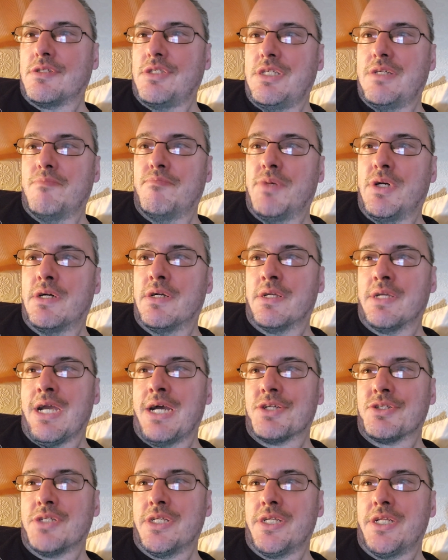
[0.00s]
CM Punk
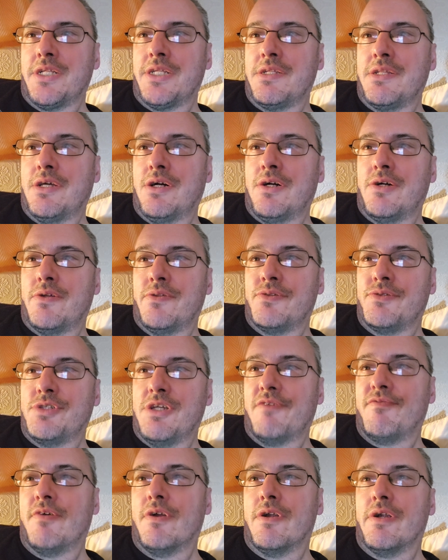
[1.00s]
cashing in on
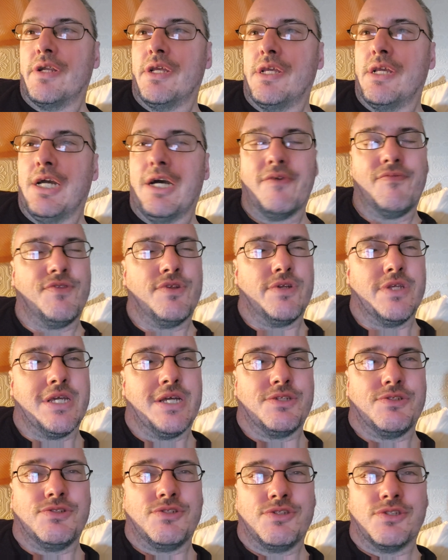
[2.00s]
Jeff Hardy after he
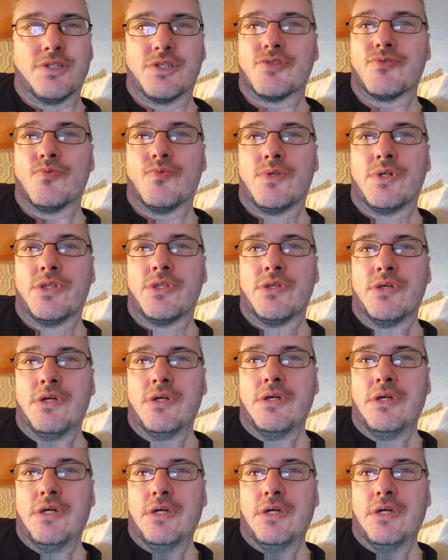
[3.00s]
had just won